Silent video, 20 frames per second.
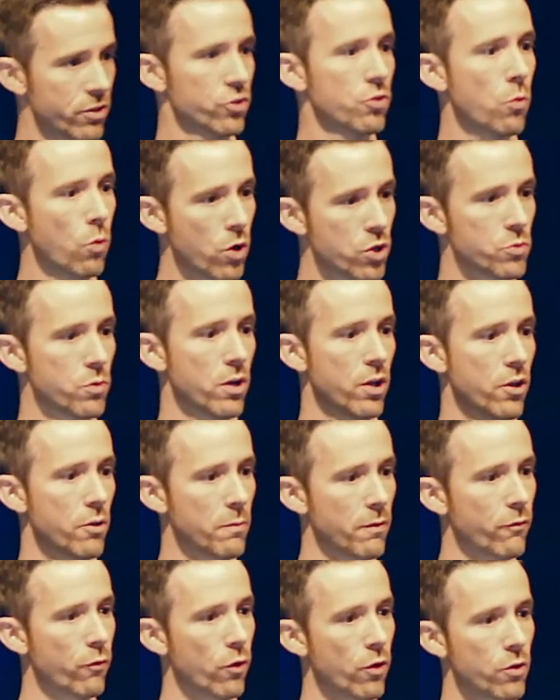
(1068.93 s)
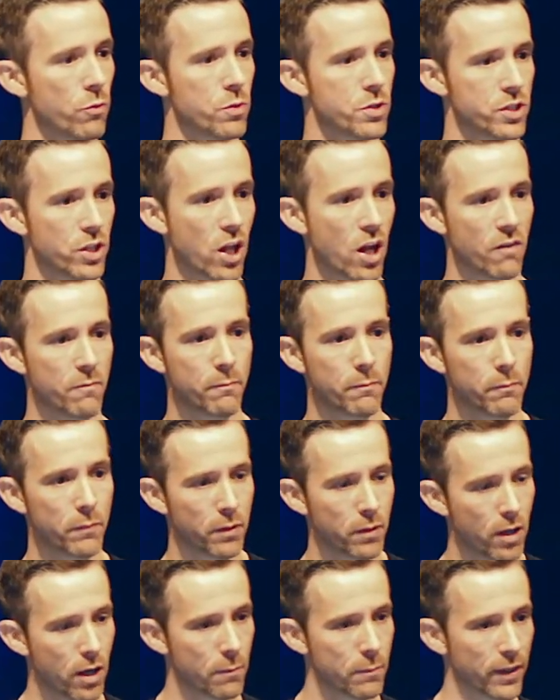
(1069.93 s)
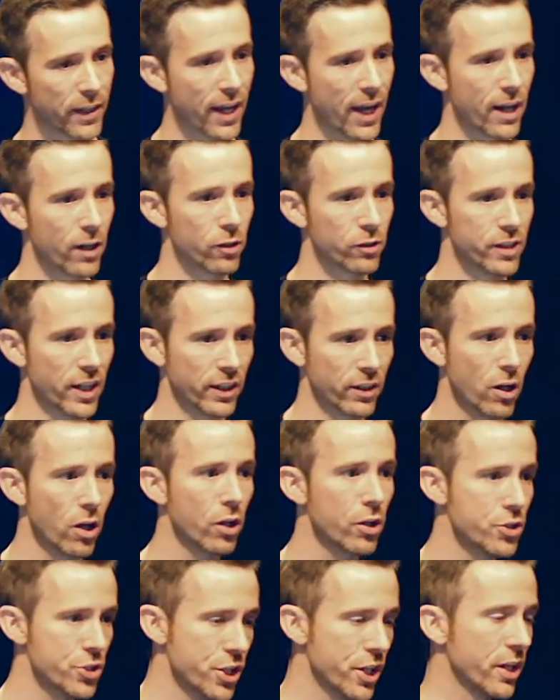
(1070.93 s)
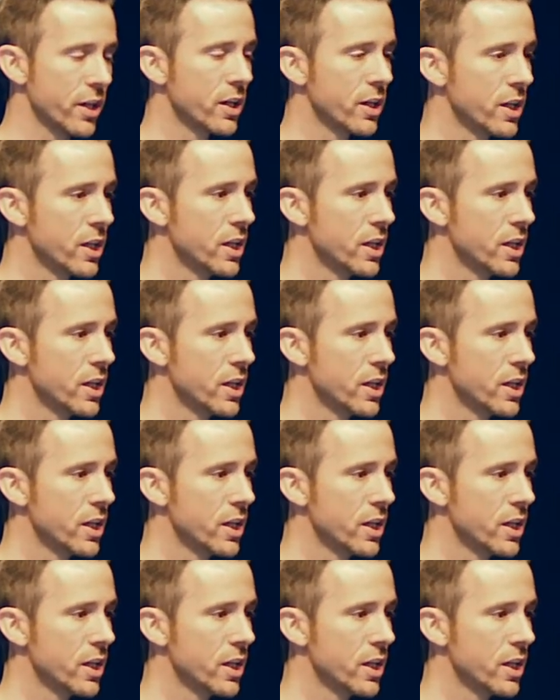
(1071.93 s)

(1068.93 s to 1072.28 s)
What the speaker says: towards one another before there was a lot of mechanical technology.